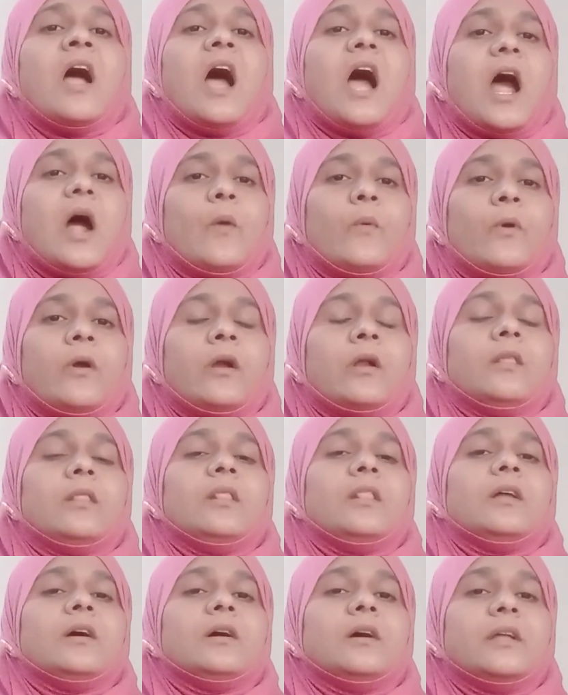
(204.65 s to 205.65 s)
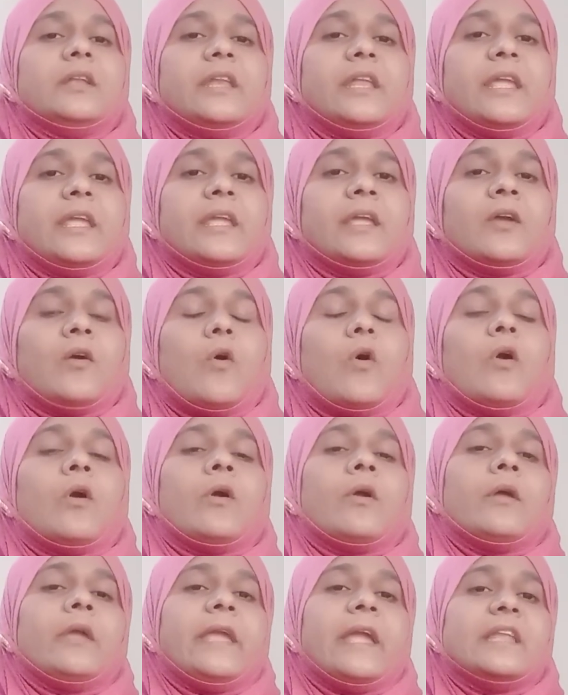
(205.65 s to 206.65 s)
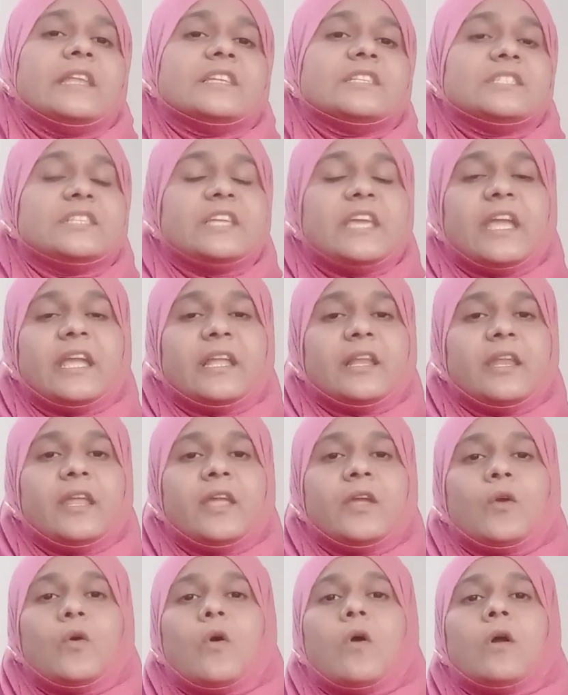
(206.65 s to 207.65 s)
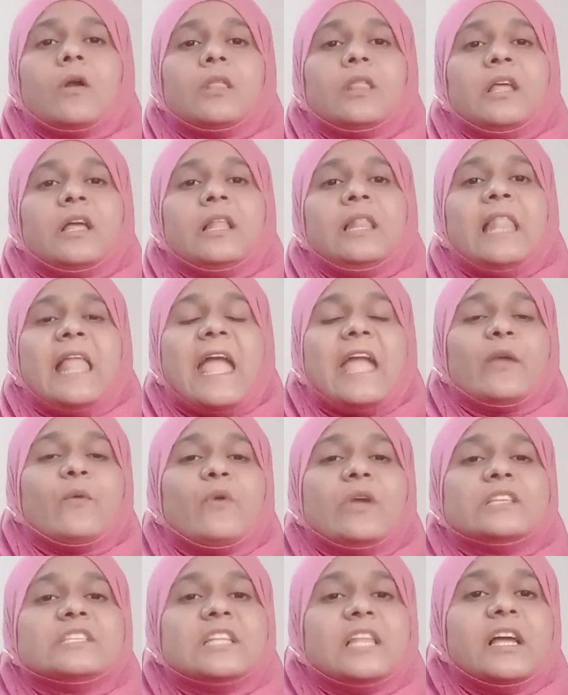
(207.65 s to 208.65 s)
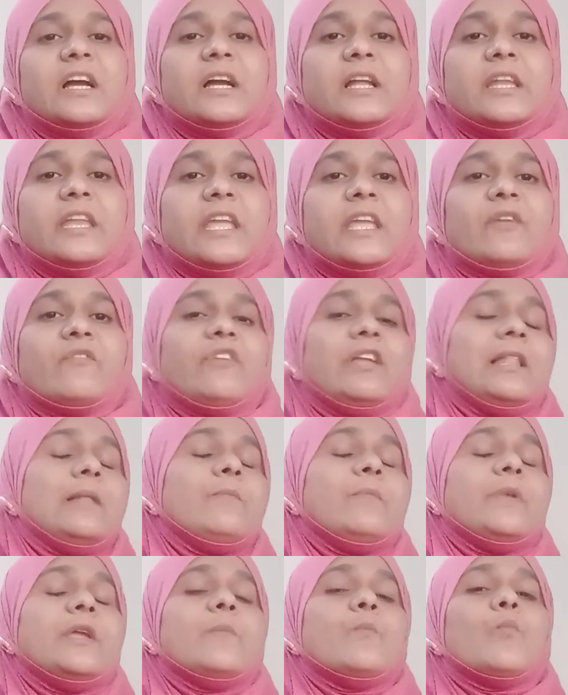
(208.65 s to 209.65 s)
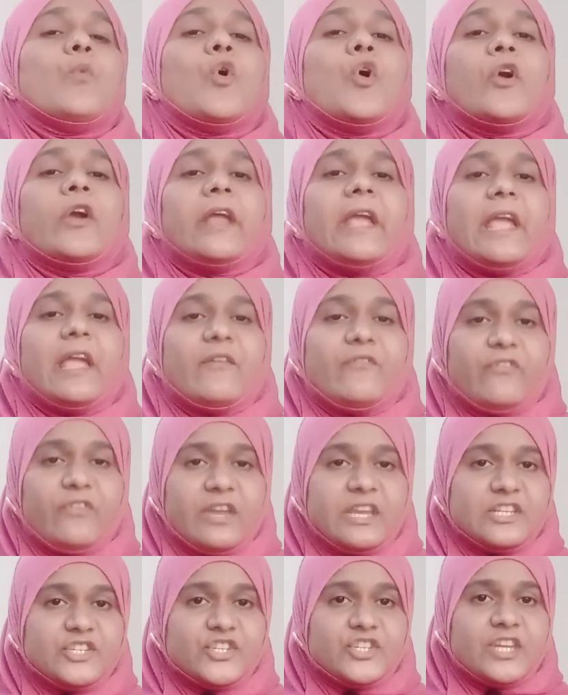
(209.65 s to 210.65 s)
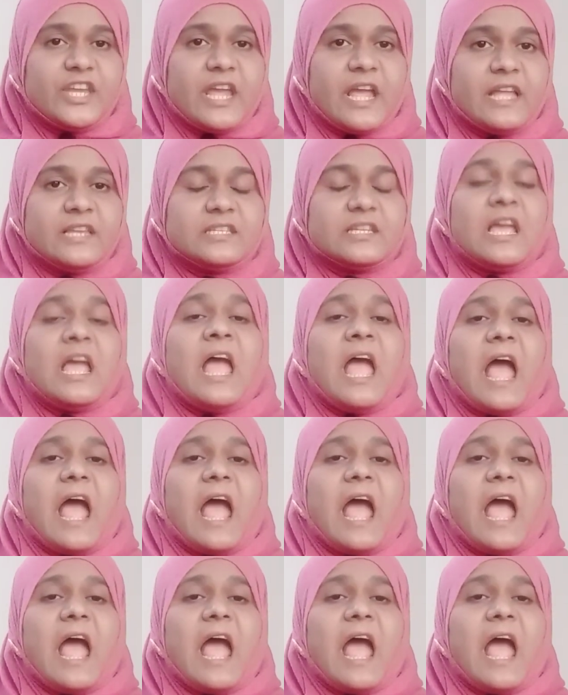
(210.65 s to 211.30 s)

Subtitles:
our learning or any technique or the language learning will be more efficient